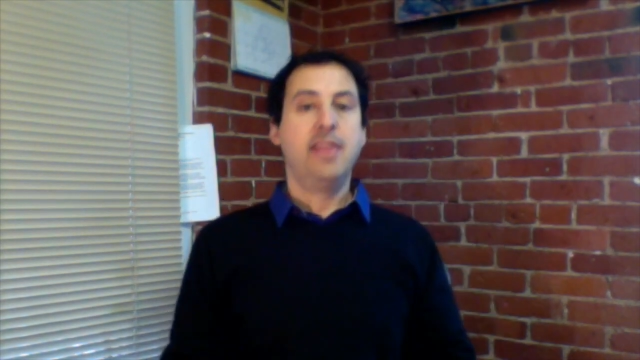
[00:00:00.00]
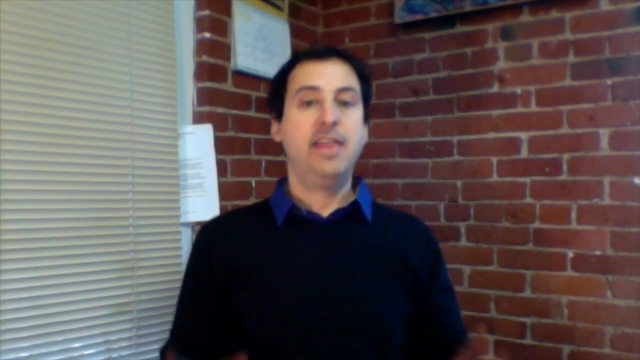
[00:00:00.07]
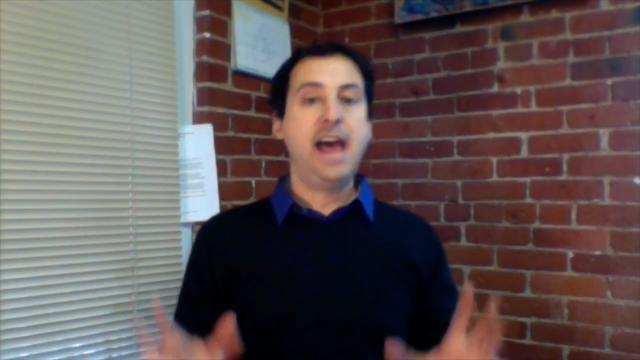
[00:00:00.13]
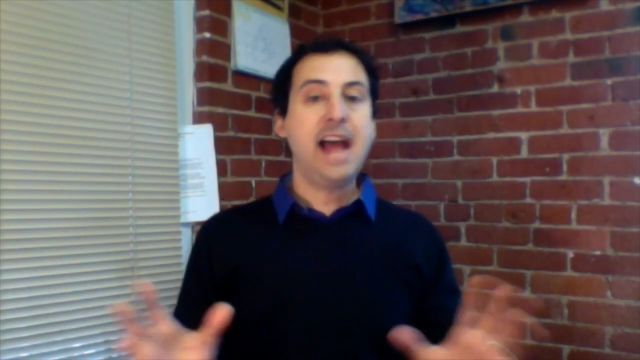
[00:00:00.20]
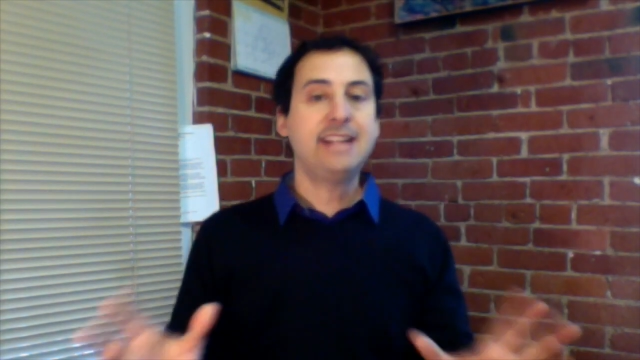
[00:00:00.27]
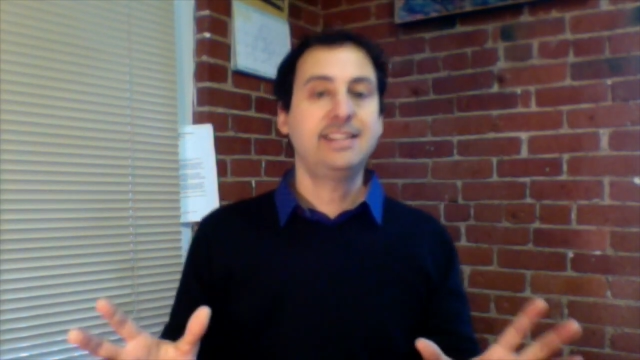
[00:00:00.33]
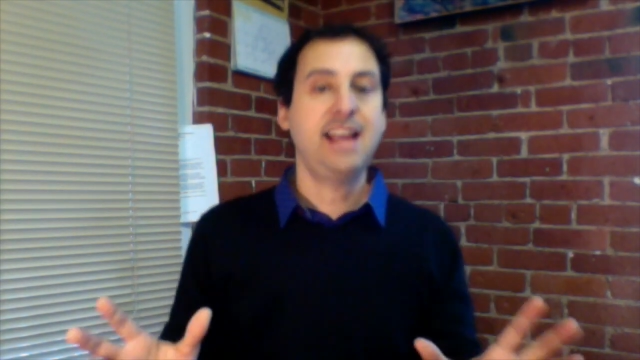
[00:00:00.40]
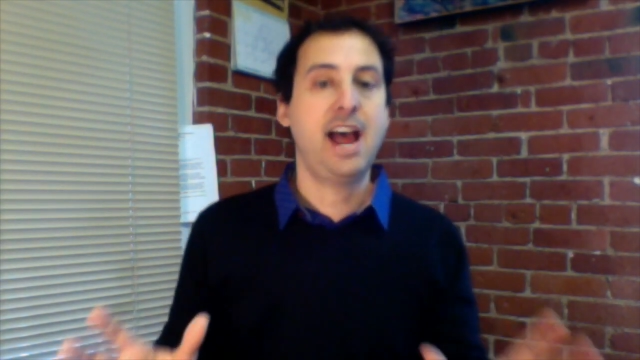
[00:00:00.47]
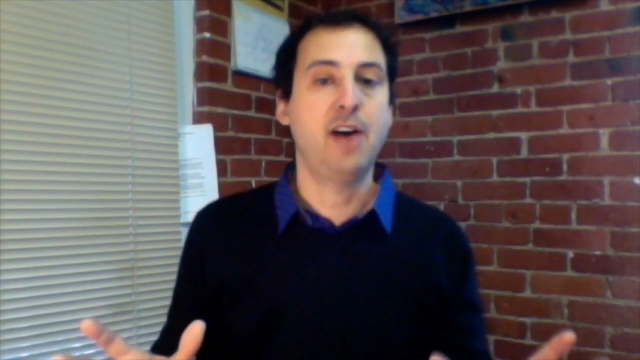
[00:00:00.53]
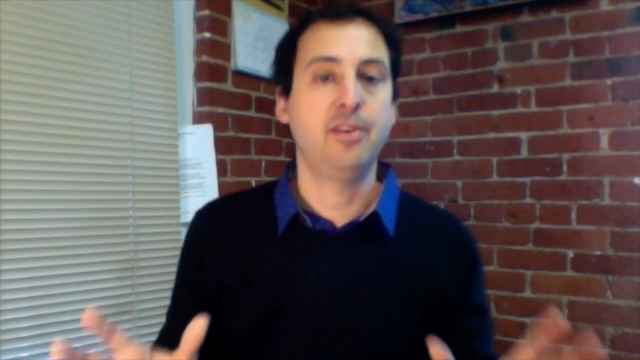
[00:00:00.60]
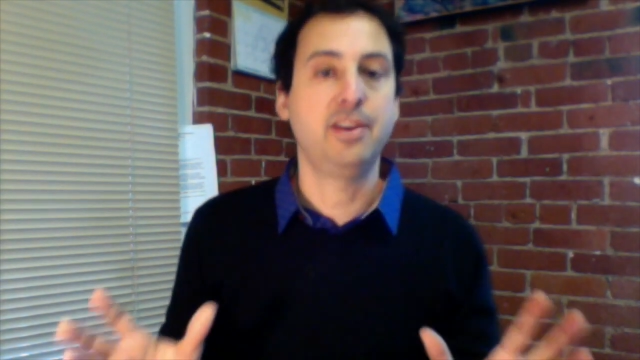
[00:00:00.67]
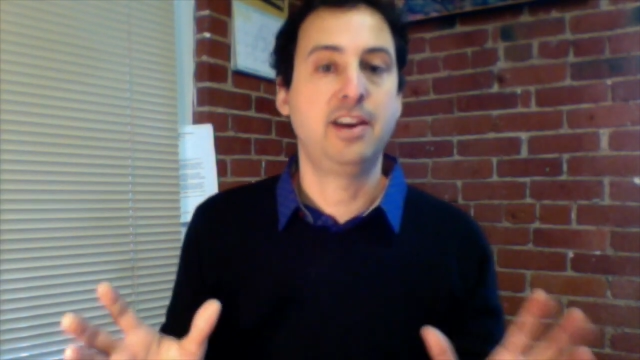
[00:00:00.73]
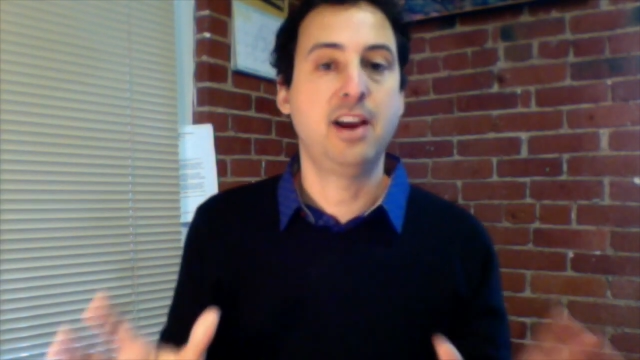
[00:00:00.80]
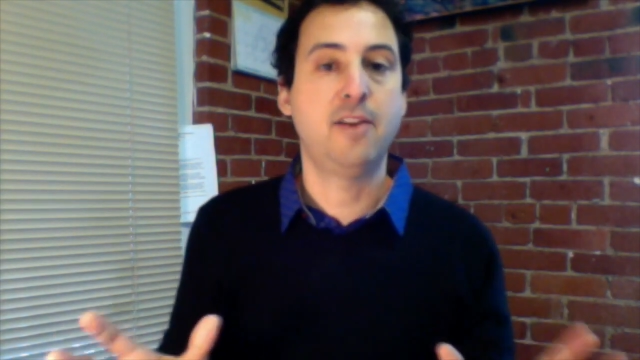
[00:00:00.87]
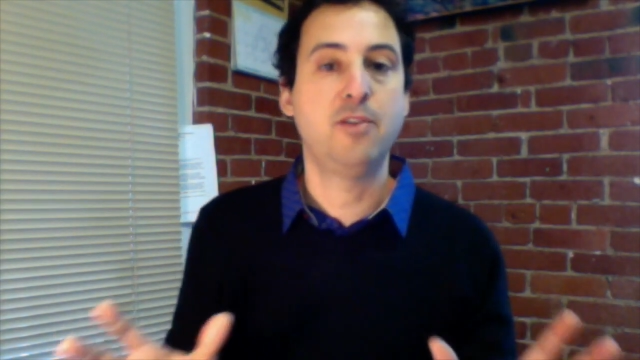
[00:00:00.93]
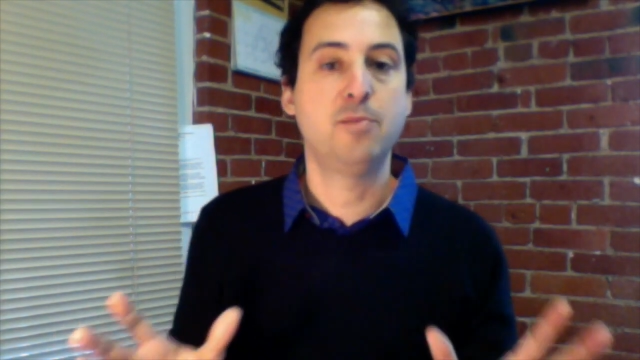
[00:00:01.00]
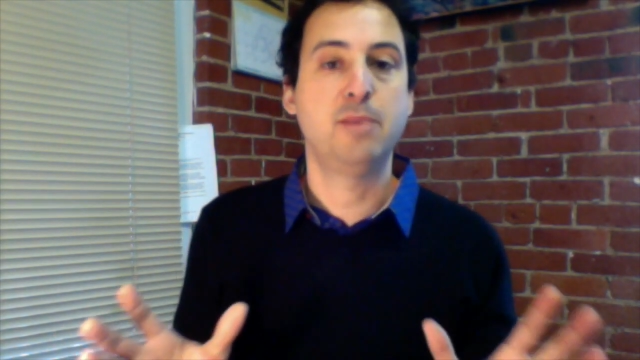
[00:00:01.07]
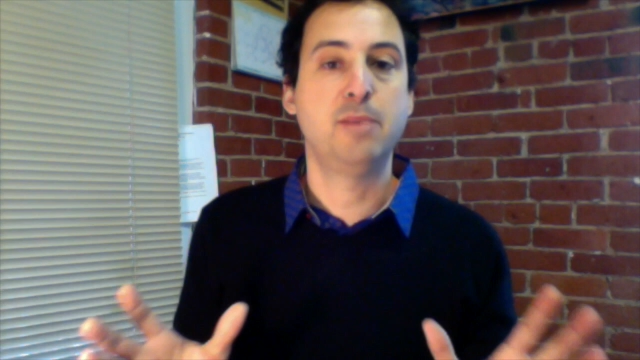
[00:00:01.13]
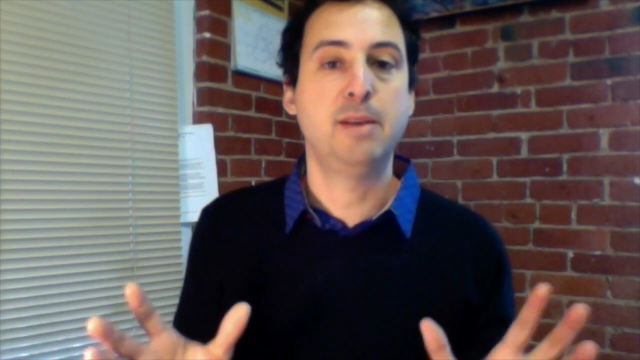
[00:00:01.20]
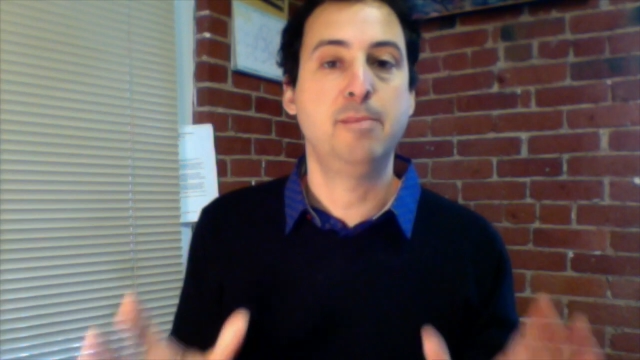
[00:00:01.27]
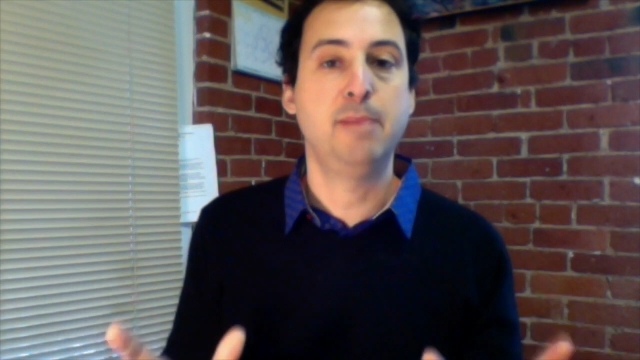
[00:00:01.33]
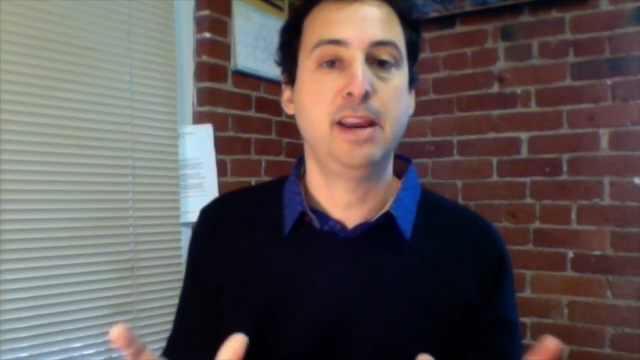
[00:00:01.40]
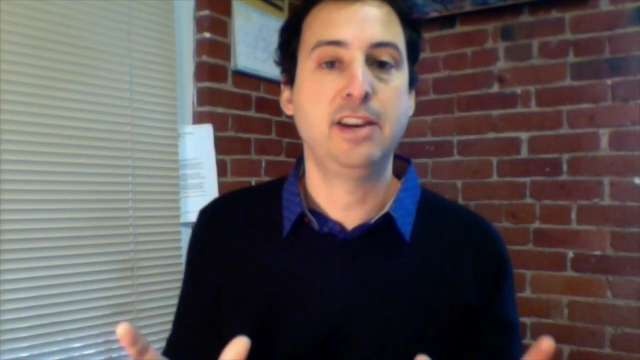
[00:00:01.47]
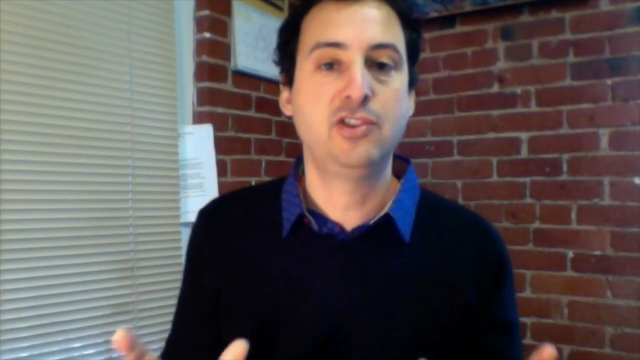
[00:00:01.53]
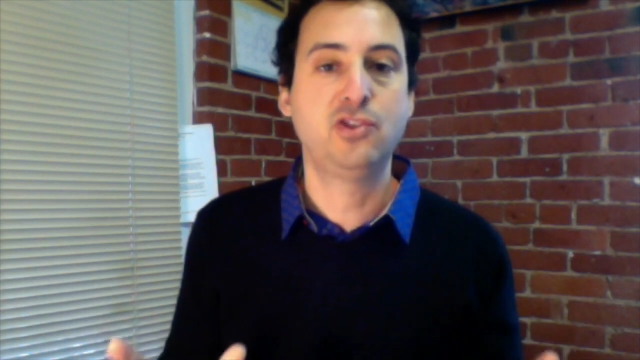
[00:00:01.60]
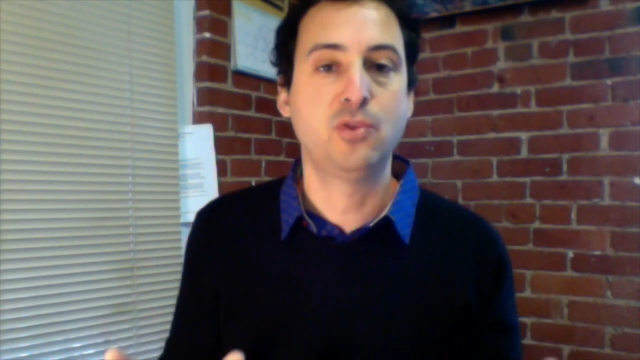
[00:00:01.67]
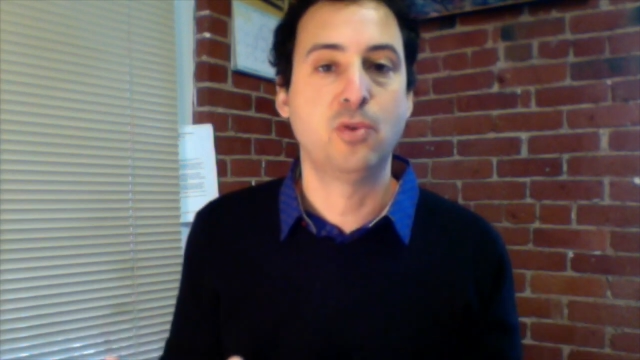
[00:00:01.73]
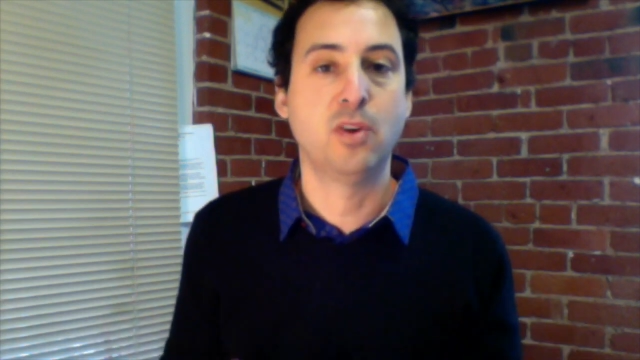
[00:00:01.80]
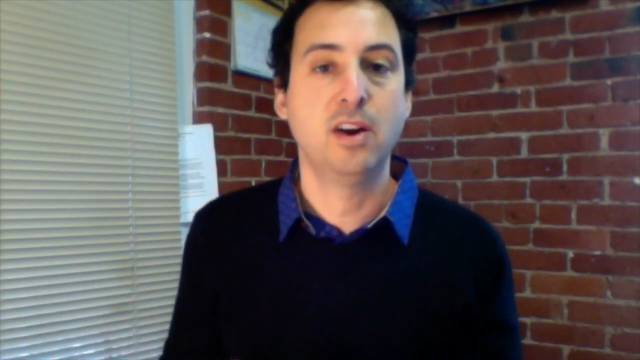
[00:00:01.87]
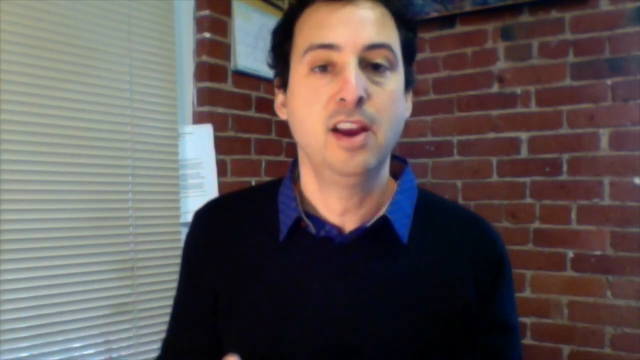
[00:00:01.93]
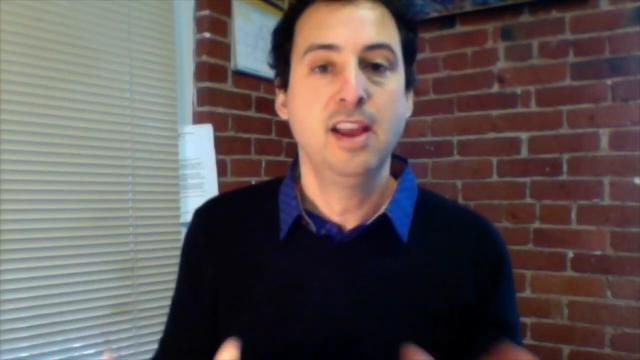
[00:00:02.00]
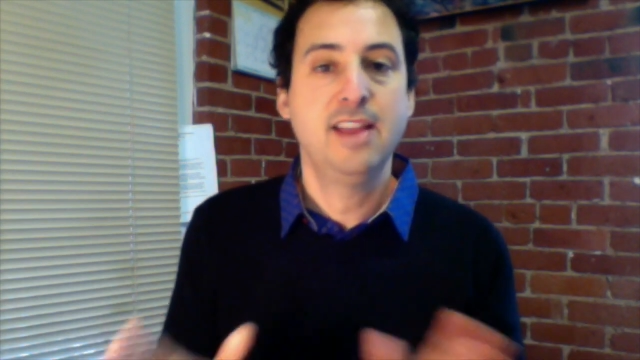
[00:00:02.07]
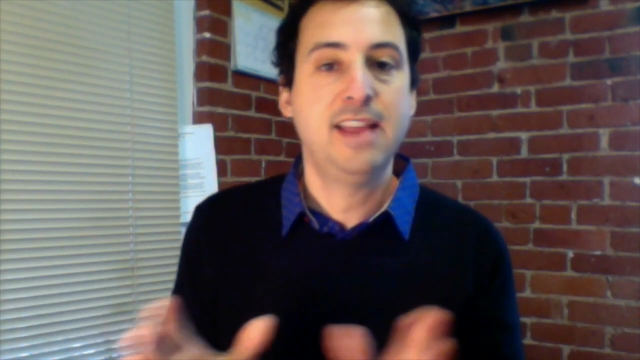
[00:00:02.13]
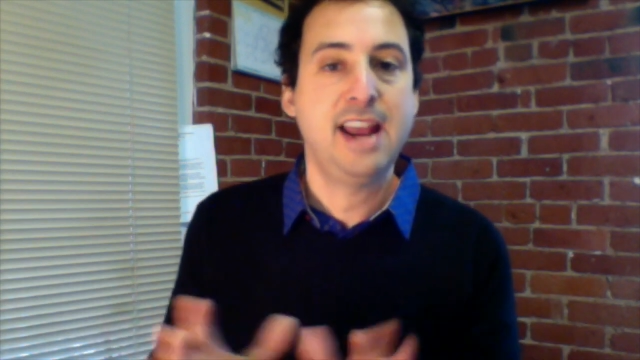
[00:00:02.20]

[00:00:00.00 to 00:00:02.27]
That's how the government made sure